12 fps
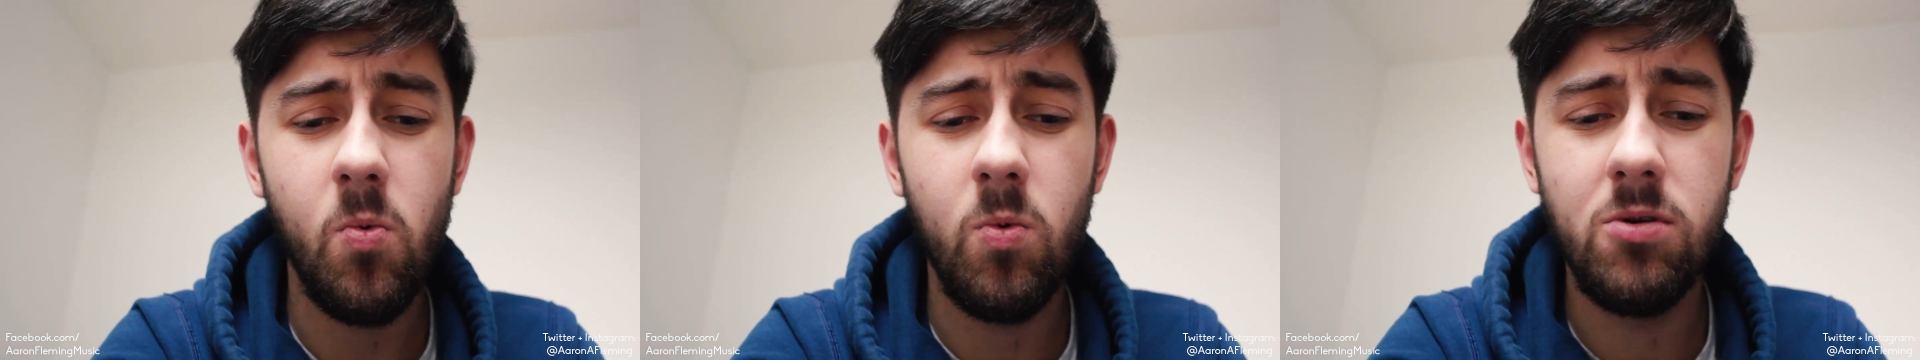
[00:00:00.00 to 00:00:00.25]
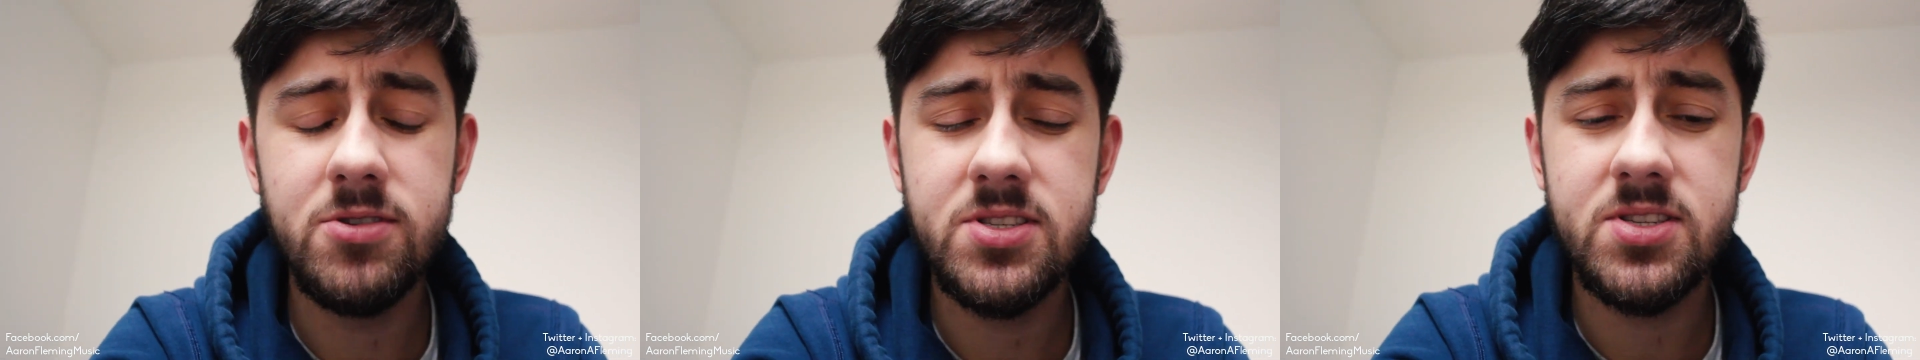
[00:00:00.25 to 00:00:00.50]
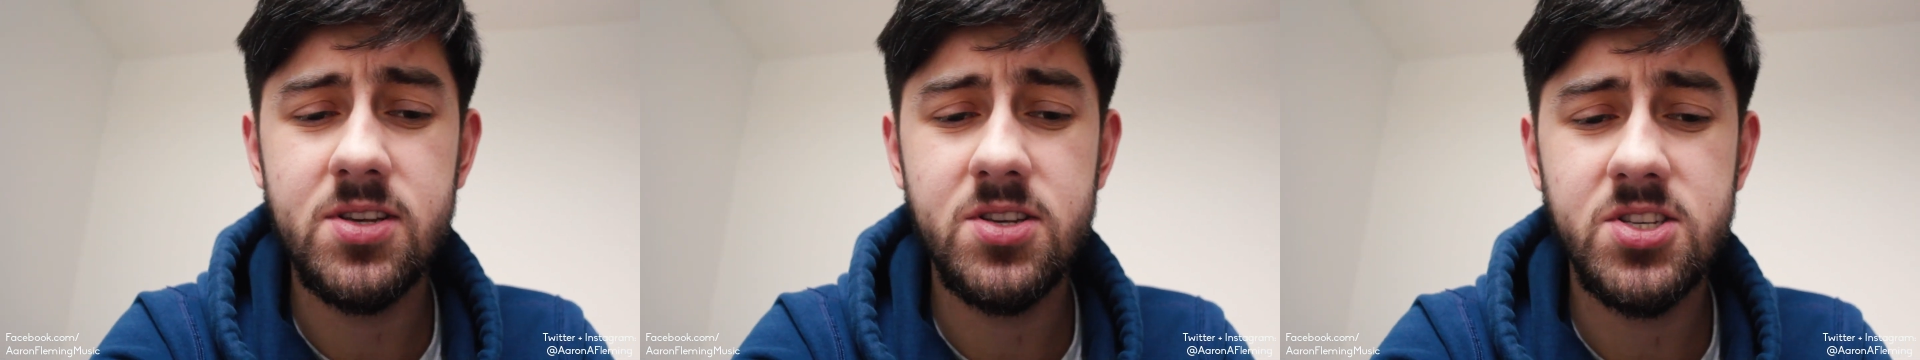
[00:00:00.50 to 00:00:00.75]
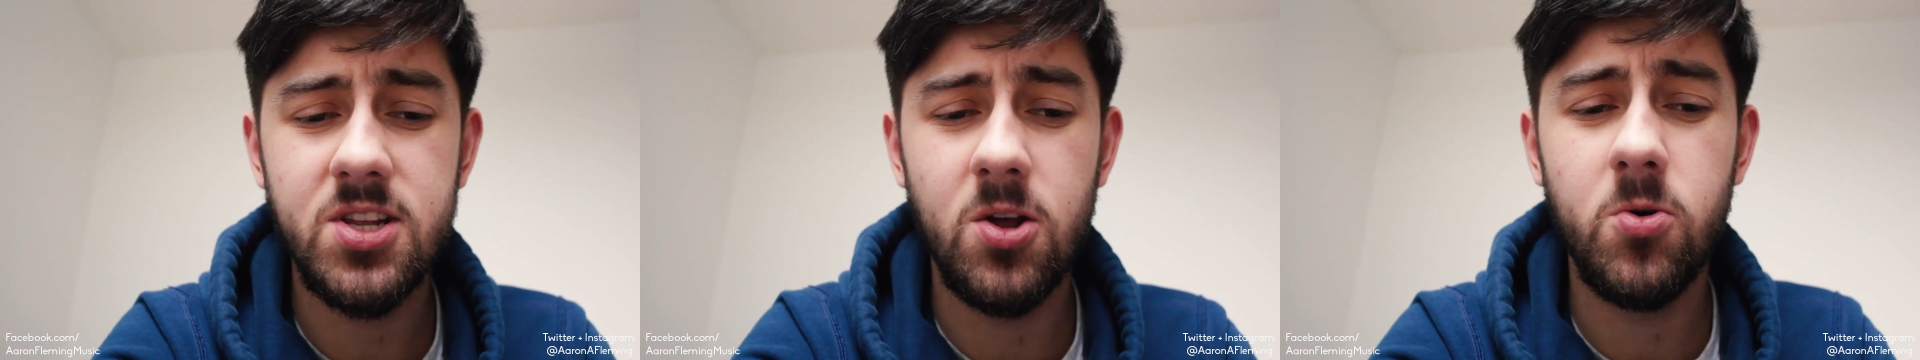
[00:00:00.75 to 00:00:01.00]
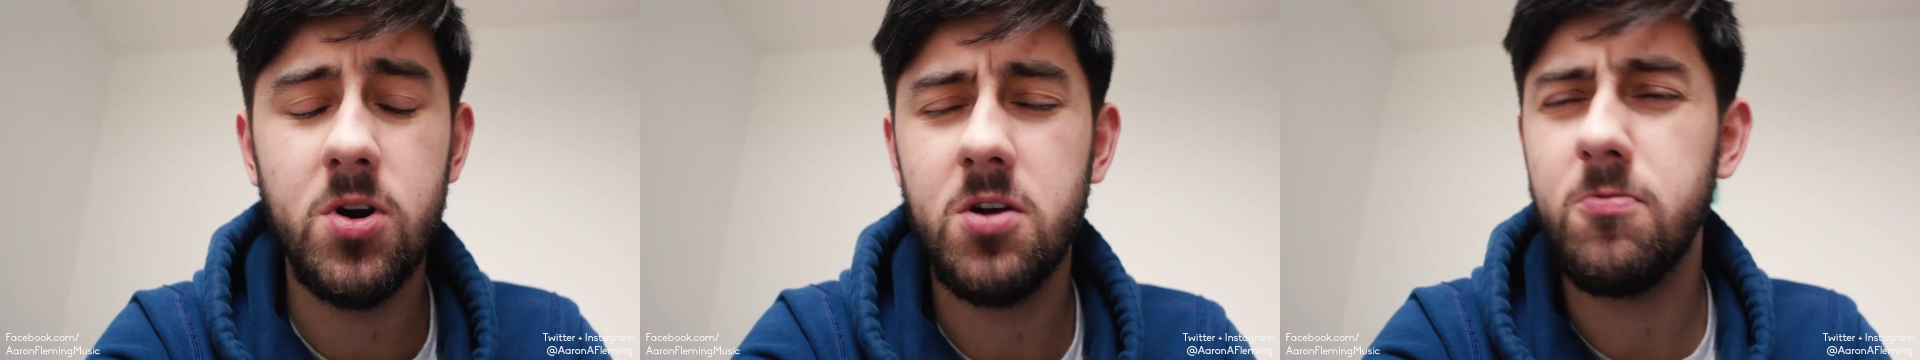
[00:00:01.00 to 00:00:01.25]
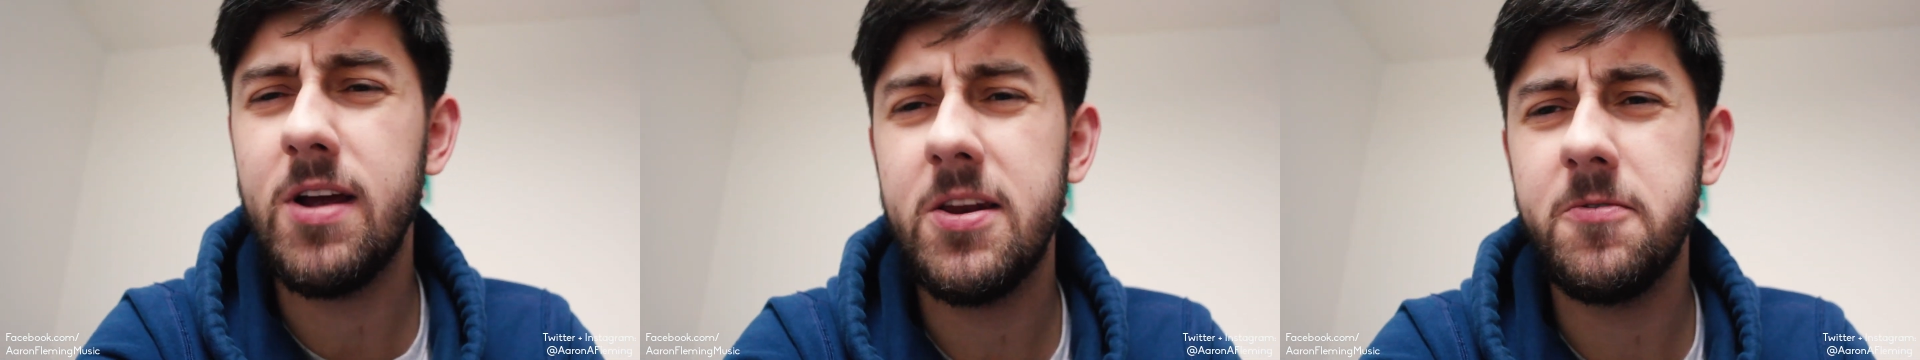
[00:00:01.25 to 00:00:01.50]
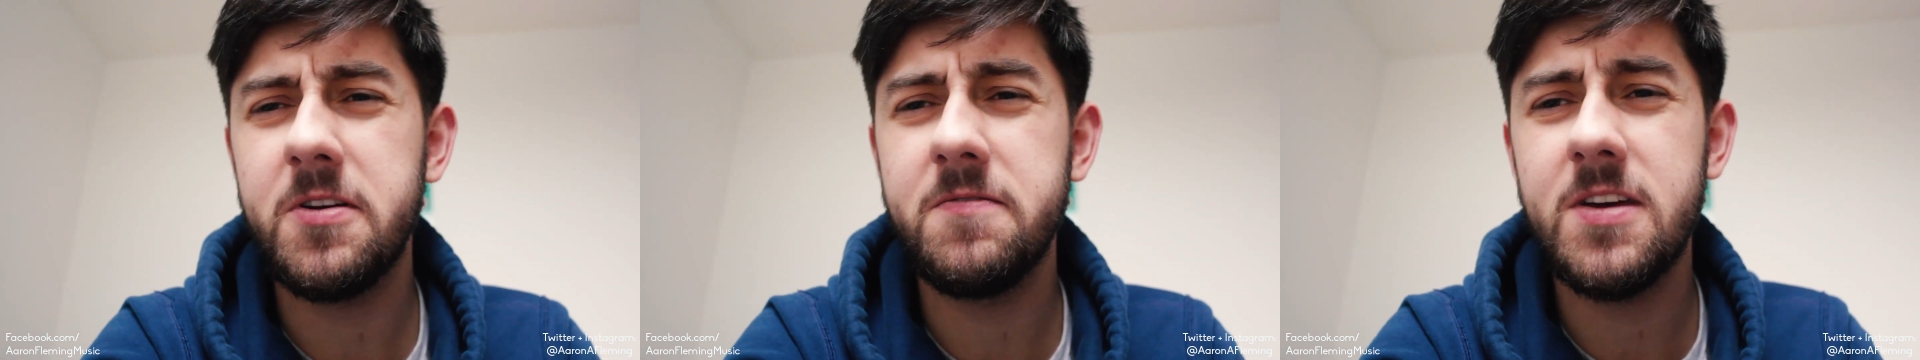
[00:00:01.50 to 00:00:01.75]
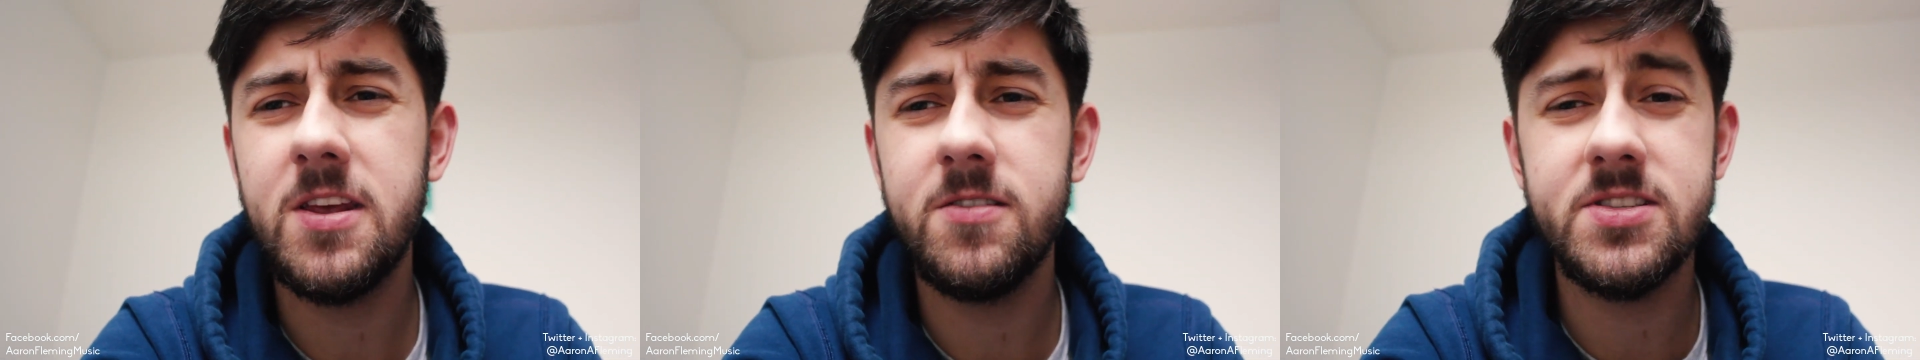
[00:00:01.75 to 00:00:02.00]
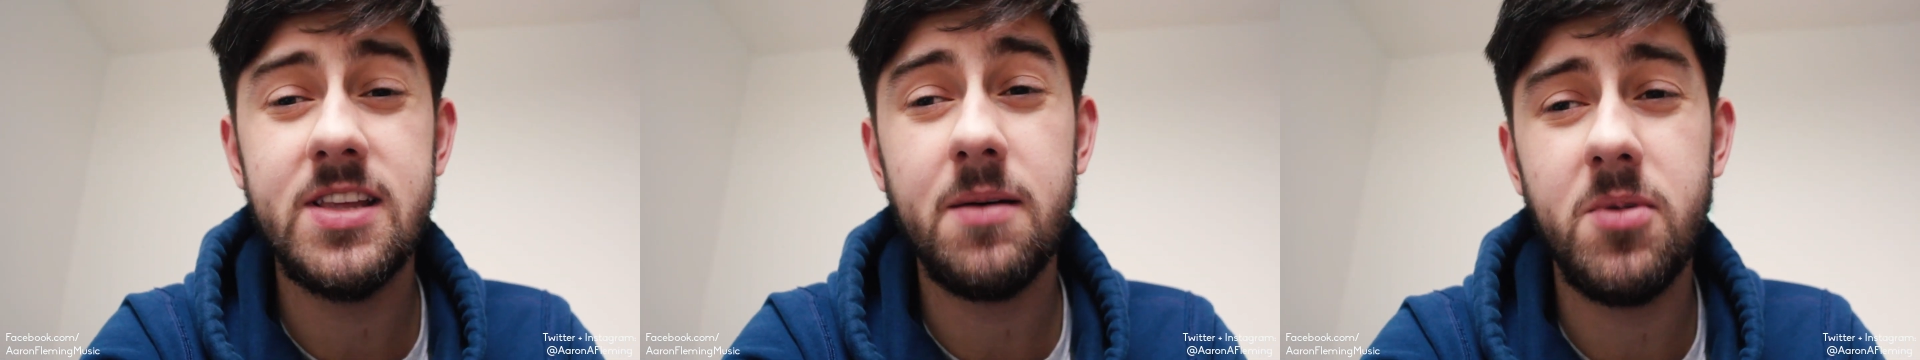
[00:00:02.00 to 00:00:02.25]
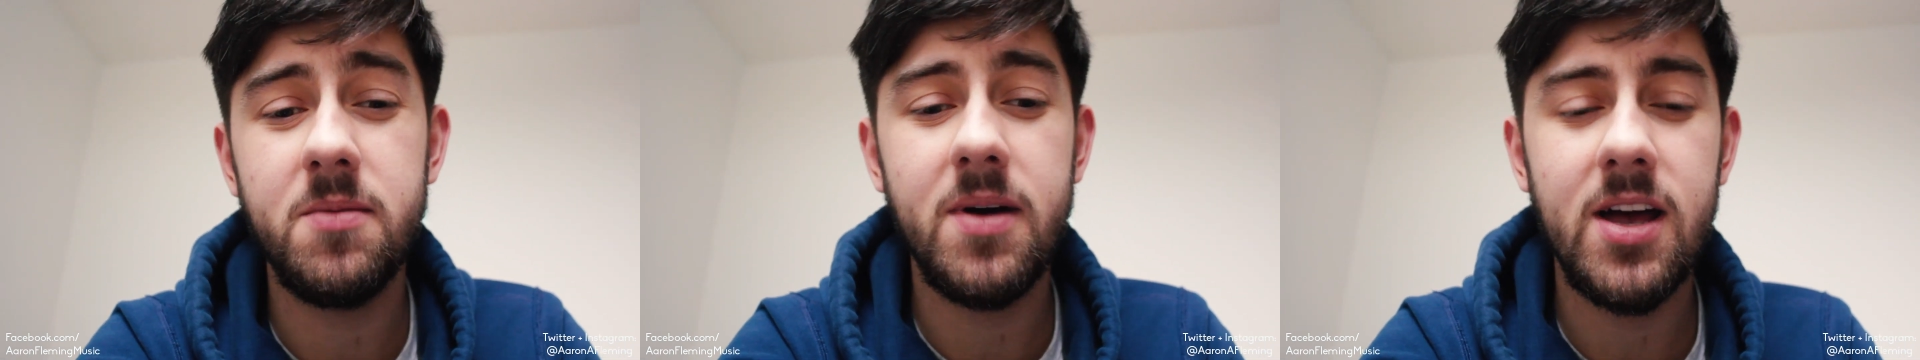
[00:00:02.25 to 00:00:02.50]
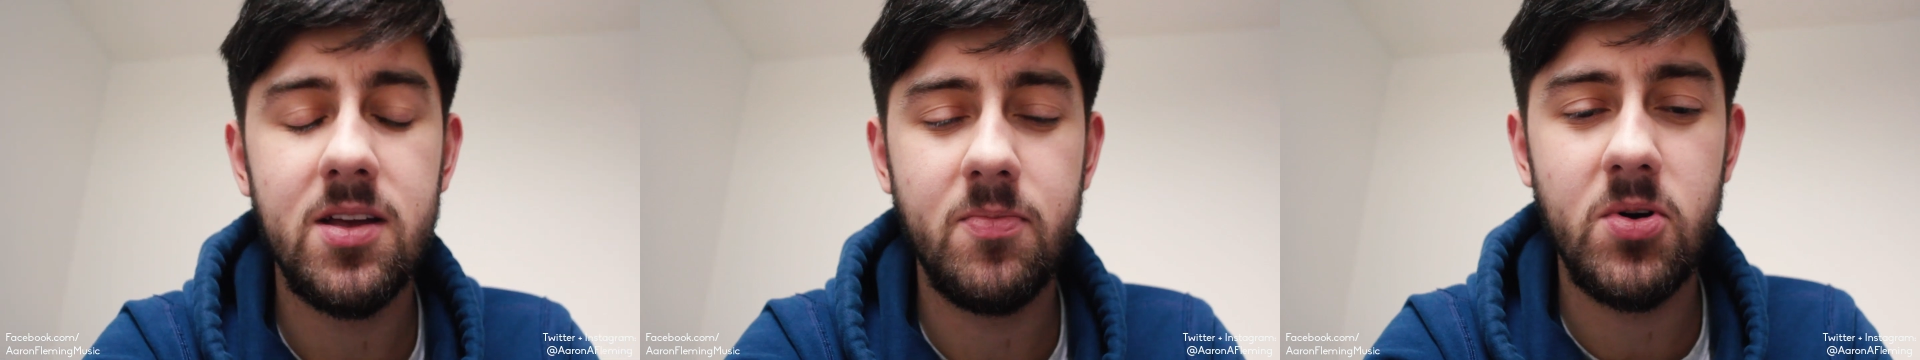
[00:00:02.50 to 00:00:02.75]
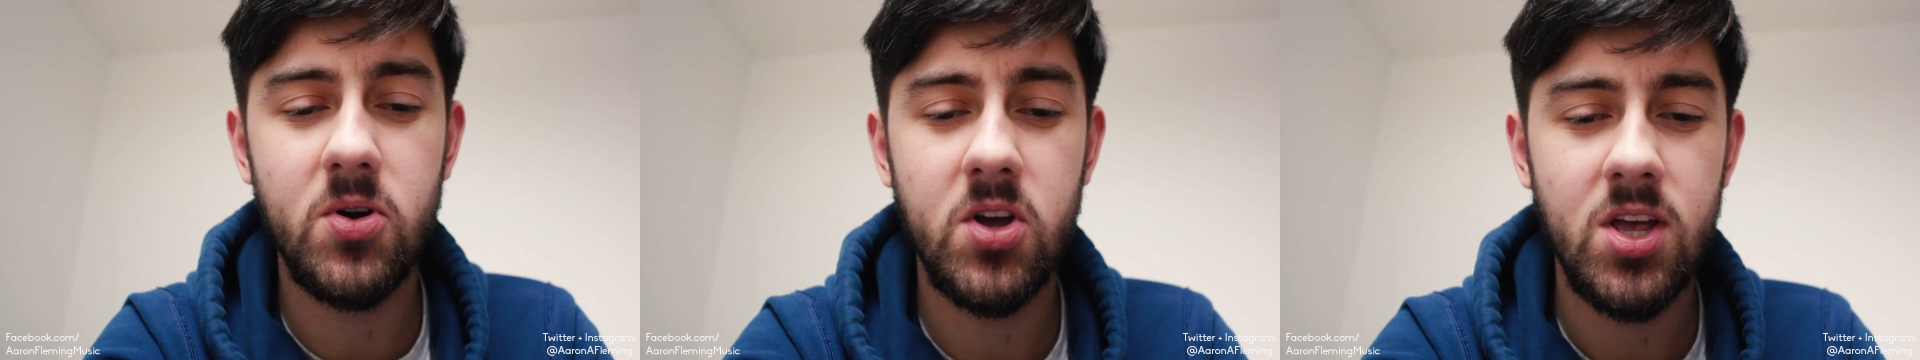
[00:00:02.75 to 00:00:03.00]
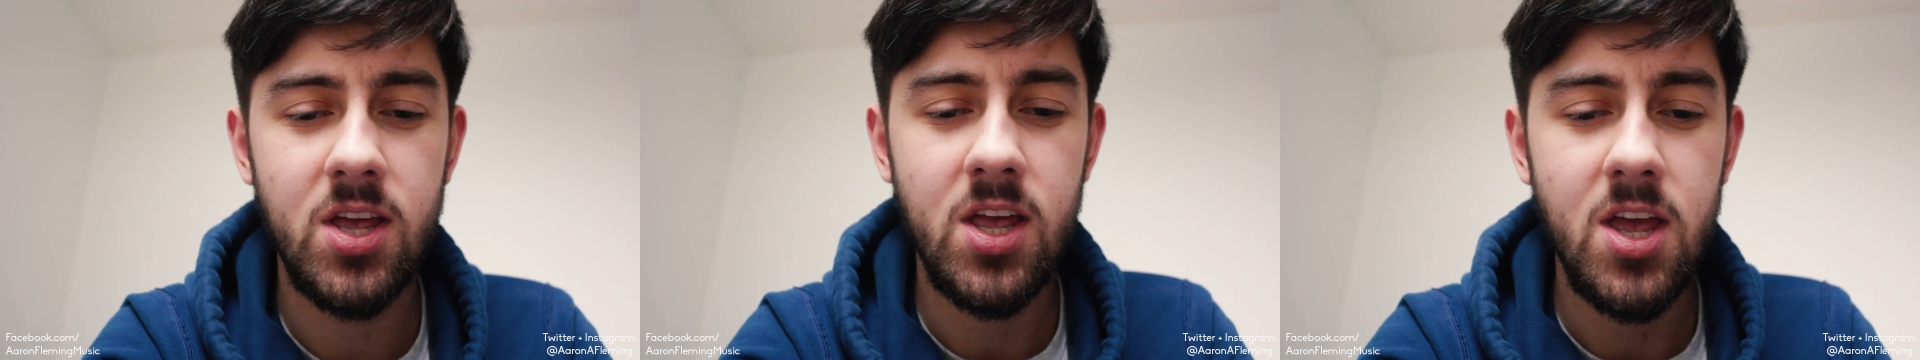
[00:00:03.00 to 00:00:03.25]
was slower rendering videos than my MacBook,